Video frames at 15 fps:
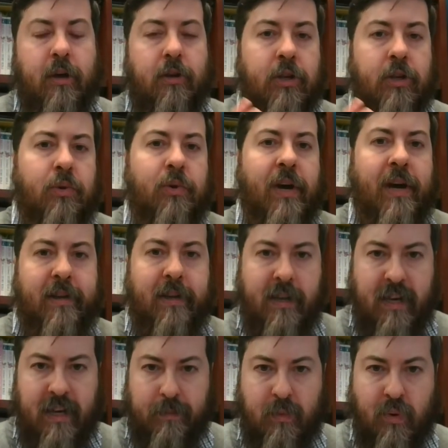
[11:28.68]
knew how to
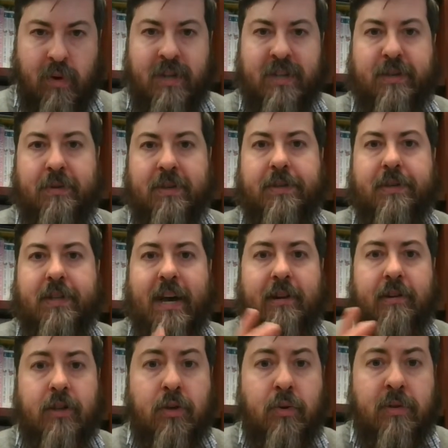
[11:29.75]
keep Christmas,
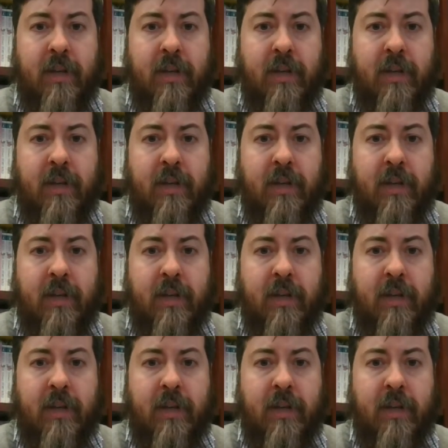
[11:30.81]
that new